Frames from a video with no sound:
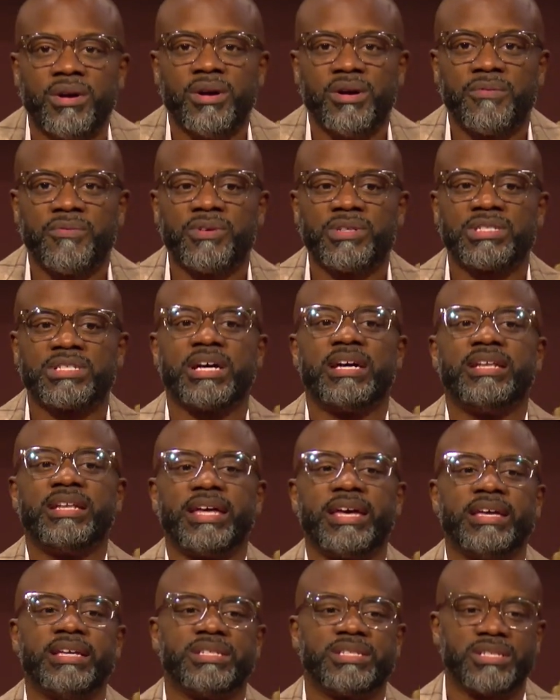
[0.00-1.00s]
for
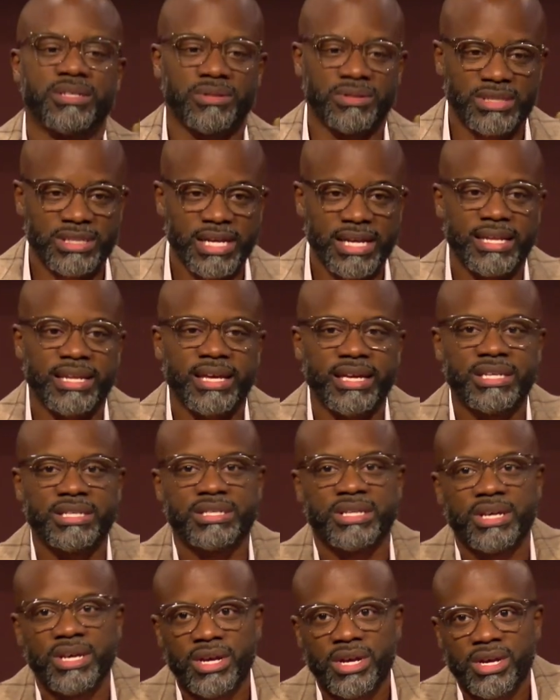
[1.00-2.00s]
Sundays, on Sundays.
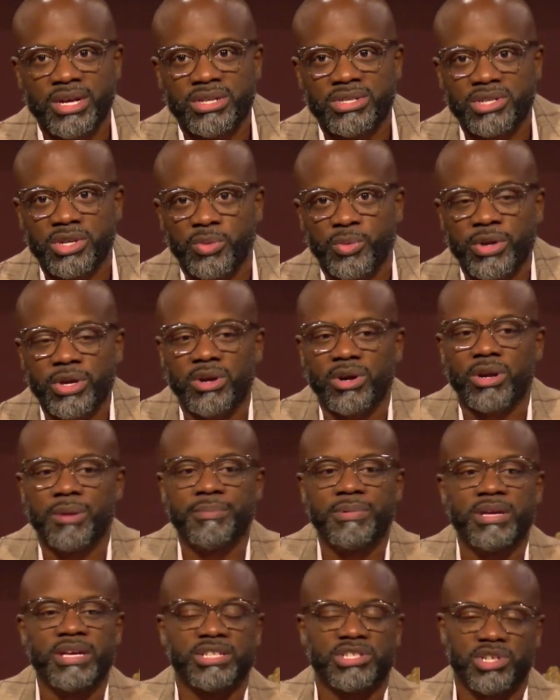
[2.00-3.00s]
So we're
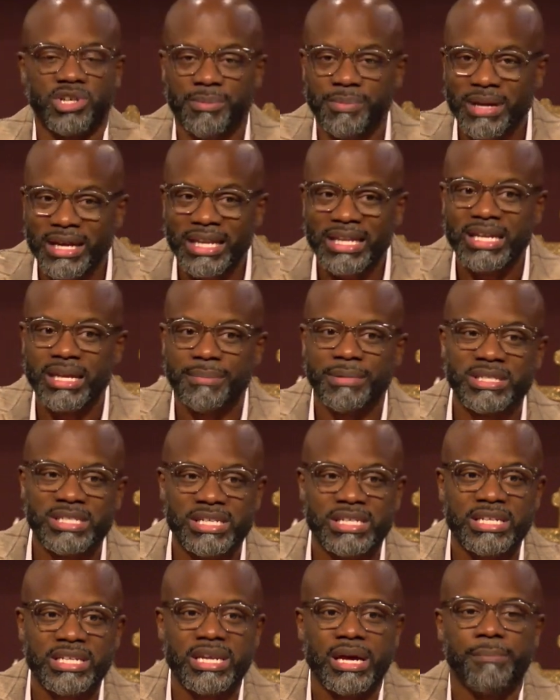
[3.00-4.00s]
gonna be, it's gonna be a
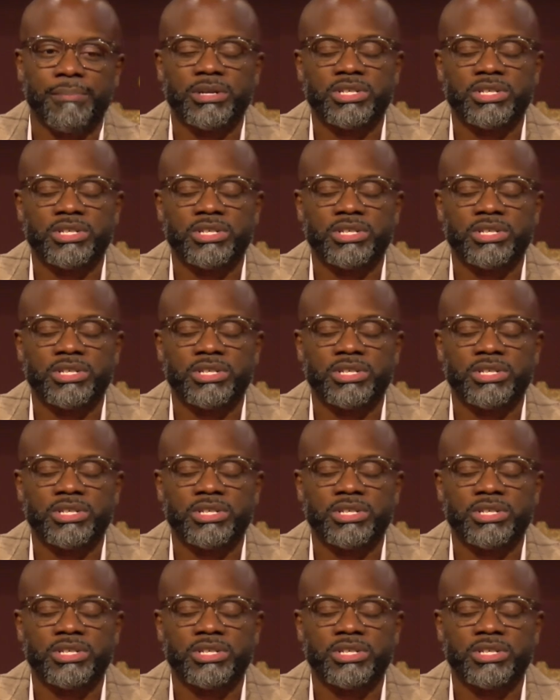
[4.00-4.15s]
limited number.